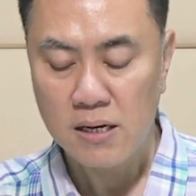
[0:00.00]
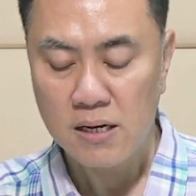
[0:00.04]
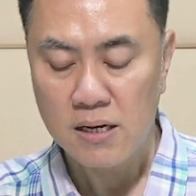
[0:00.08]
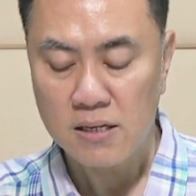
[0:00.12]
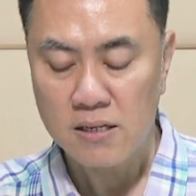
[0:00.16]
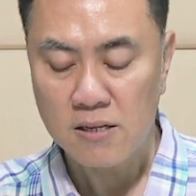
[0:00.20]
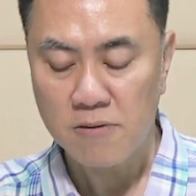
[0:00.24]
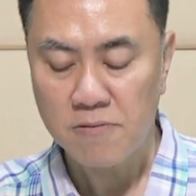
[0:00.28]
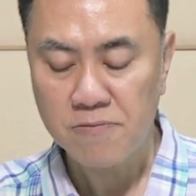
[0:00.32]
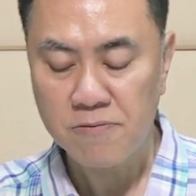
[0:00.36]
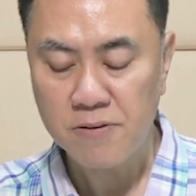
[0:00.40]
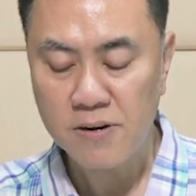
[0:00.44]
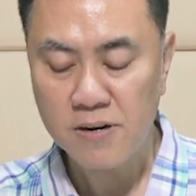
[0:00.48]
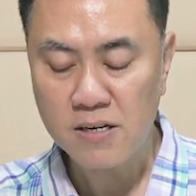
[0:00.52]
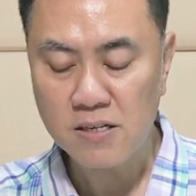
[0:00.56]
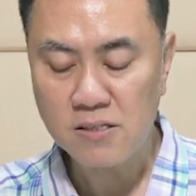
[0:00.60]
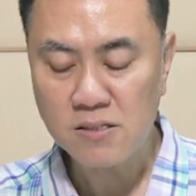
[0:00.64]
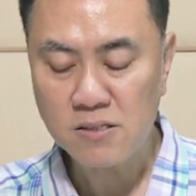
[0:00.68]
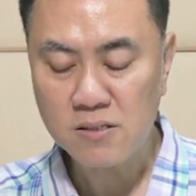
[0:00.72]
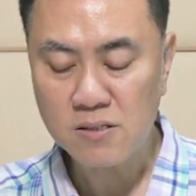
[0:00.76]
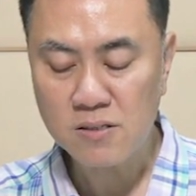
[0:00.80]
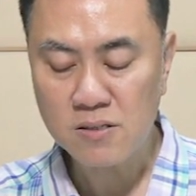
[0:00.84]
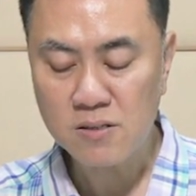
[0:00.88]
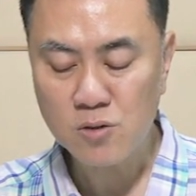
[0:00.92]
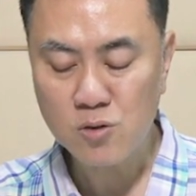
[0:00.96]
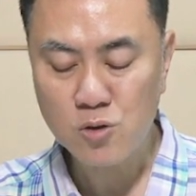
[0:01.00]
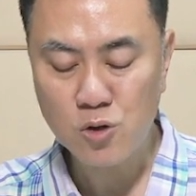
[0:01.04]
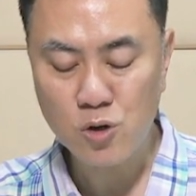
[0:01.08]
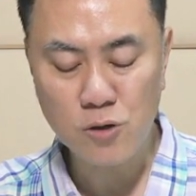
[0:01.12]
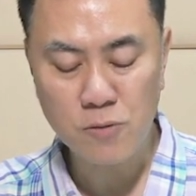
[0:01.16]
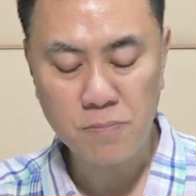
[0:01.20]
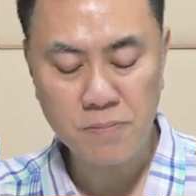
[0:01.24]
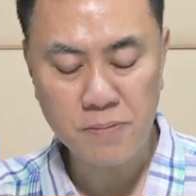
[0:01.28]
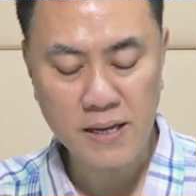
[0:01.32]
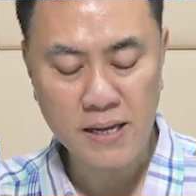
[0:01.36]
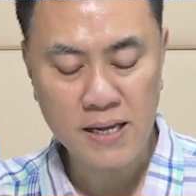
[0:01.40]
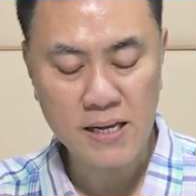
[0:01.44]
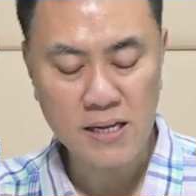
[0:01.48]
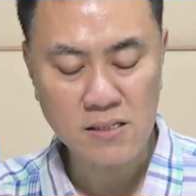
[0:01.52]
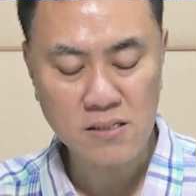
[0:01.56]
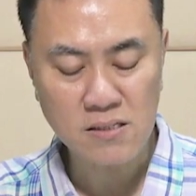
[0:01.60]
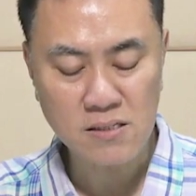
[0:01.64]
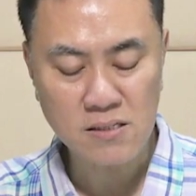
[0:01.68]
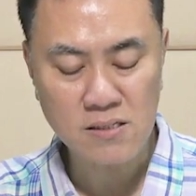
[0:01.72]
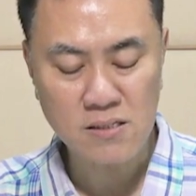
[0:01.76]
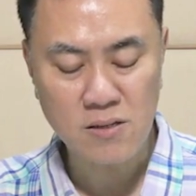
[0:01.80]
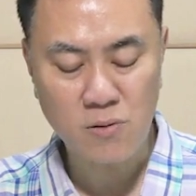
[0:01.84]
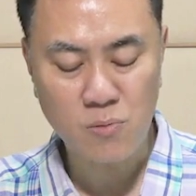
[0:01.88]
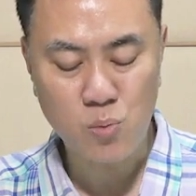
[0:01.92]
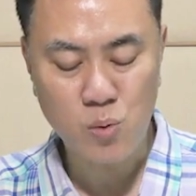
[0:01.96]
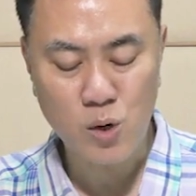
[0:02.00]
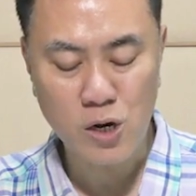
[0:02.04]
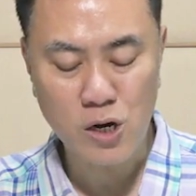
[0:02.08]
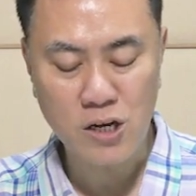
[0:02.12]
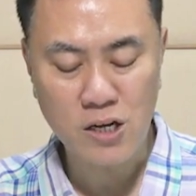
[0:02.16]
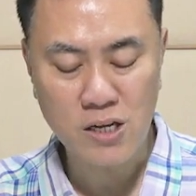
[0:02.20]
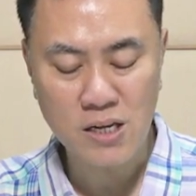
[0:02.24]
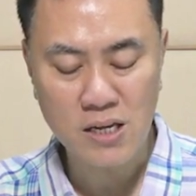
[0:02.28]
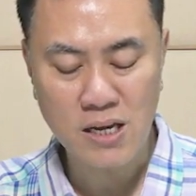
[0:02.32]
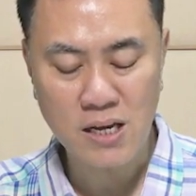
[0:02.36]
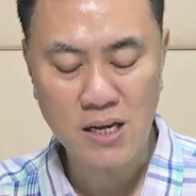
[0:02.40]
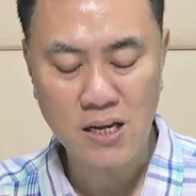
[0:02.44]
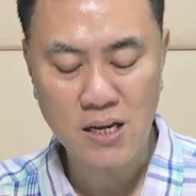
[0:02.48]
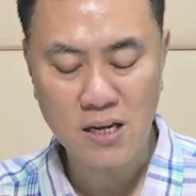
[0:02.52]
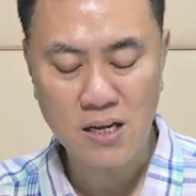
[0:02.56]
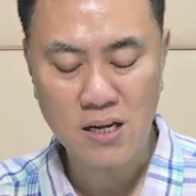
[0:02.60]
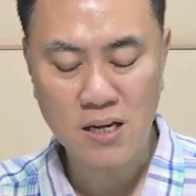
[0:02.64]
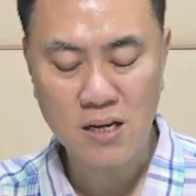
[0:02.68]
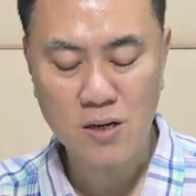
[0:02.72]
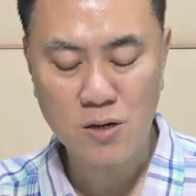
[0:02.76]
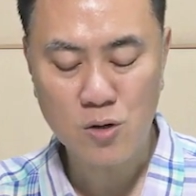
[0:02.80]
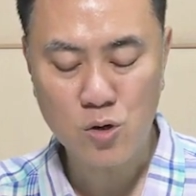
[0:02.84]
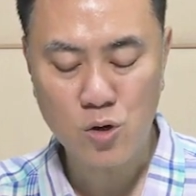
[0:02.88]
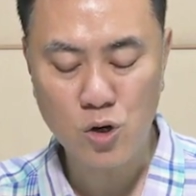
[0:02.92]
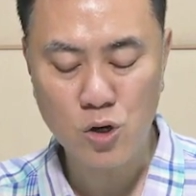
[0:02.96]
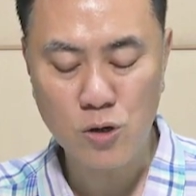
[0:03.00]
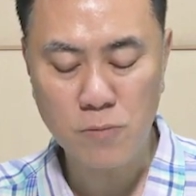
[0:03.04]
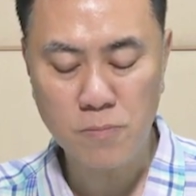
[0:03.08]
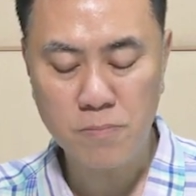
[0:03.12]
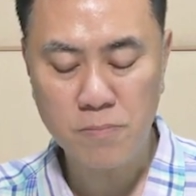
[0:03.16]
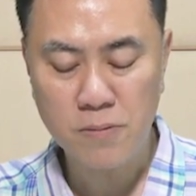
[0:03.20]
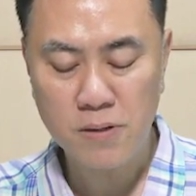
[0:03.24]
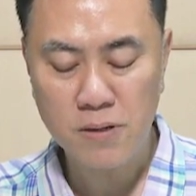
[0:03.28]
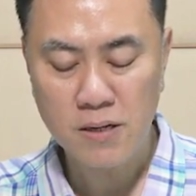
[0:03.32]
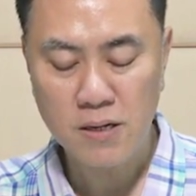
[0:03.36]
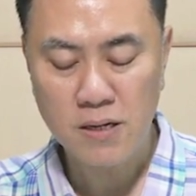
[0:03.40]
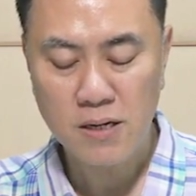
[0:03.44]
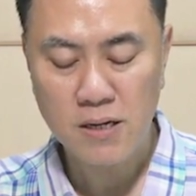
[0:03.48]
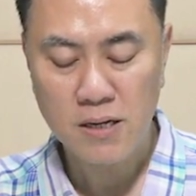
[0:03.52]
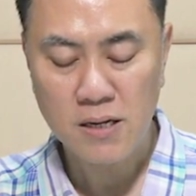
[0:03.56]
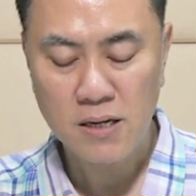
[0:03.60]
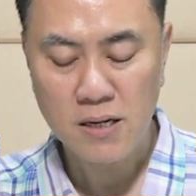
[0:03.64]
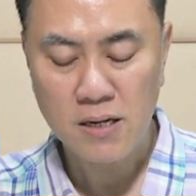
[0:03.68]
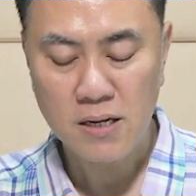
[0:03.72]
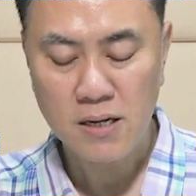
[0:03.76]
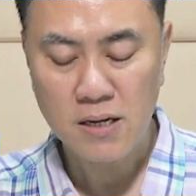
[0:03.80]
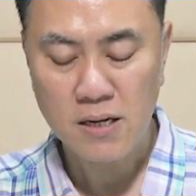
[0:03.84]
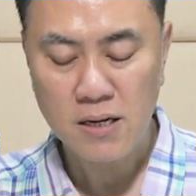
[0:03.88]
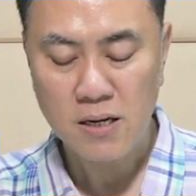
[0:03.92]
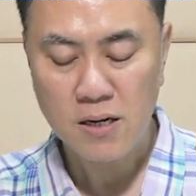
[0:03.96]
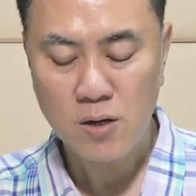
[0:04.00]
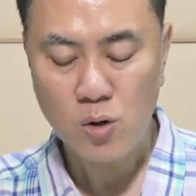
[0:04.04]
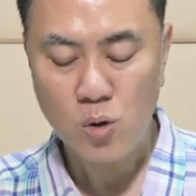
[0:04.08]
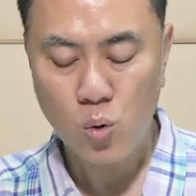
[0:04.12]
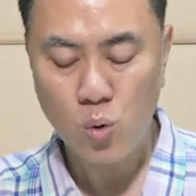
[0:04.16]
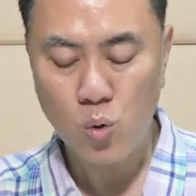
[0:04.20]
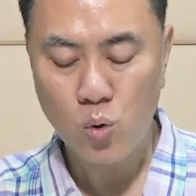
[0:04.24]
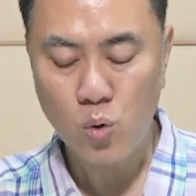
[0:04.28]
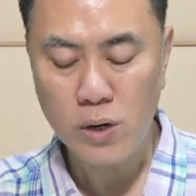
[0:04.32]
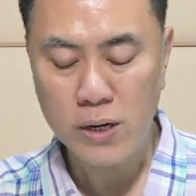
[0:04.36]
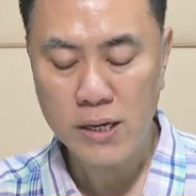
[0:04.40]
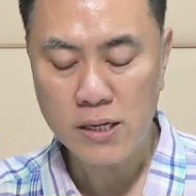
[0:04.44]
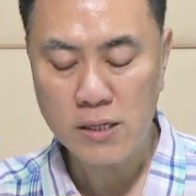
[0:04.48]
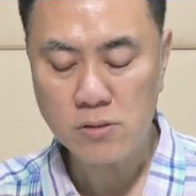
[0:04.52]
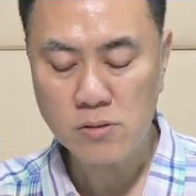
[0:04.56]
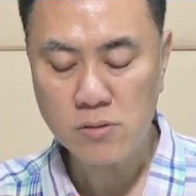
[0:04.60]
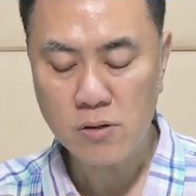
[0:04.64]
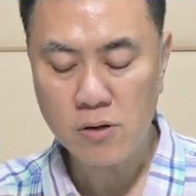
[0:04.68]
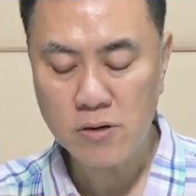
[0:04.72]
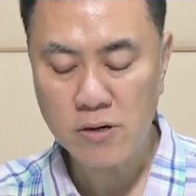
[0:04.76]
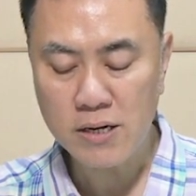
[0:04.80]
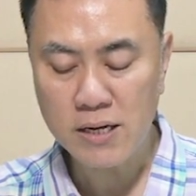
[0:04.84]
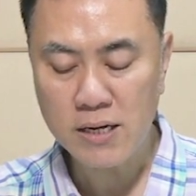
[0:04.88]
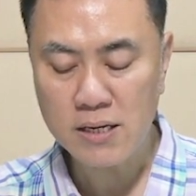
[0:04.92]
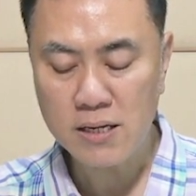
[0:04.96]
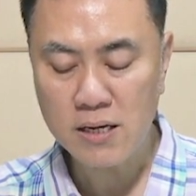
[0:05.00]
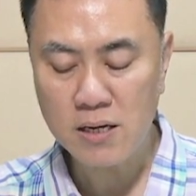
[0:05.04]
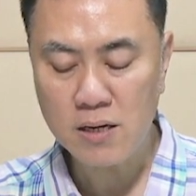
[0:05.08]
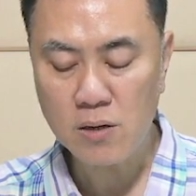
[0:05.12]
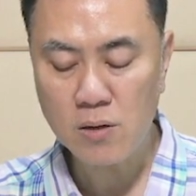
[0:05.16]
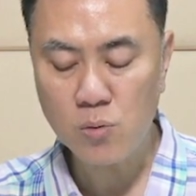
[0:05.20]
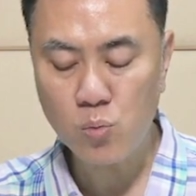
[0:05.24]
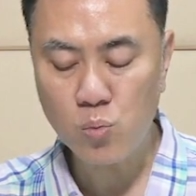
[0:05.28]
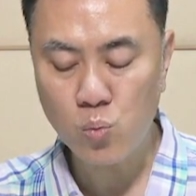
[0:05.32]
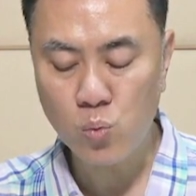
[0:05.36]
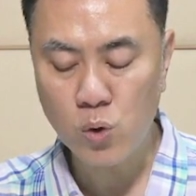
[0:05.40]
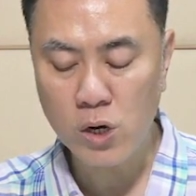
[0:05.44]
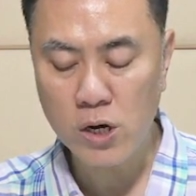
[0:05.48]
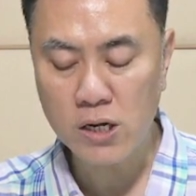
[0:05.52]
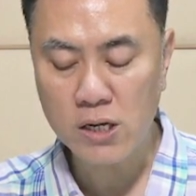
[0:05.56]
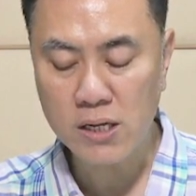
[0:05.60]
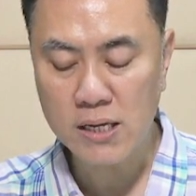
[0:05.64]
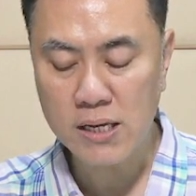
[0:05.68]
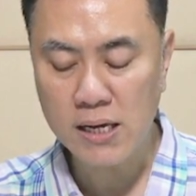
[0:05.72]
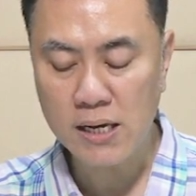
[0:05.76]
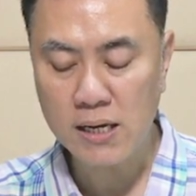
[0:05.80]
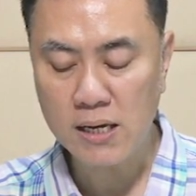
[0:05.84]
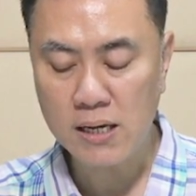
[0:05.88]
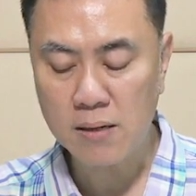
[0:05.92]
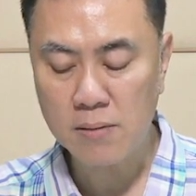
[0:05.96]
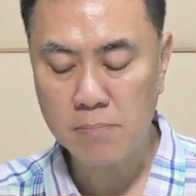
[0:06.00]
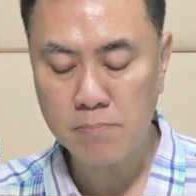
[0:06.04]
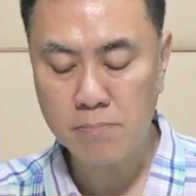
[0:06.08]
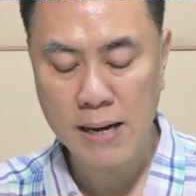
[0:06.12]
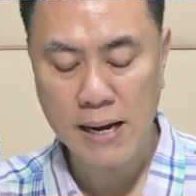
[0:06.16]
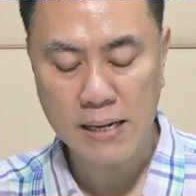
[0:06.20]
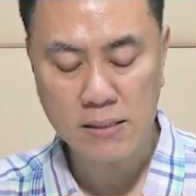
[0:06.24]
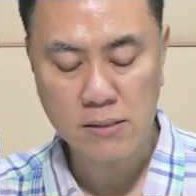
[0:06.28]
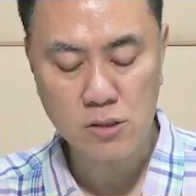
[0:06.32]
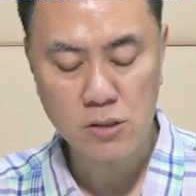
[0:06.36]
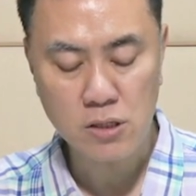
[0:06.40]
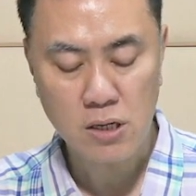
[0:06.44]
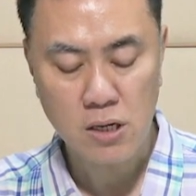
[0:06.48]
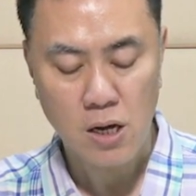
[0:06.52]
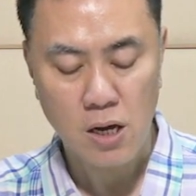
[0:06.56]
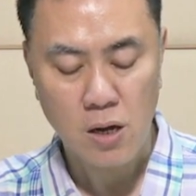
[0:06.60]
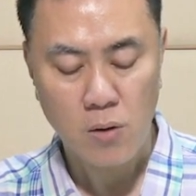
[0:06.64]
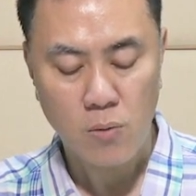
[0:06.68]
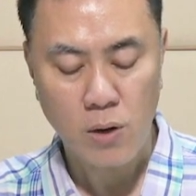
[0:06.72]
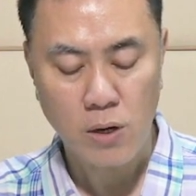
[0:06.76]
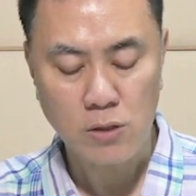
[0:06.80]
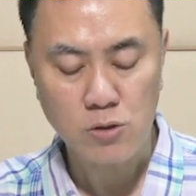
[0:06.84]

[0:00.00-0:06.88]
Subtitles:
The first group is the working group who is already working but want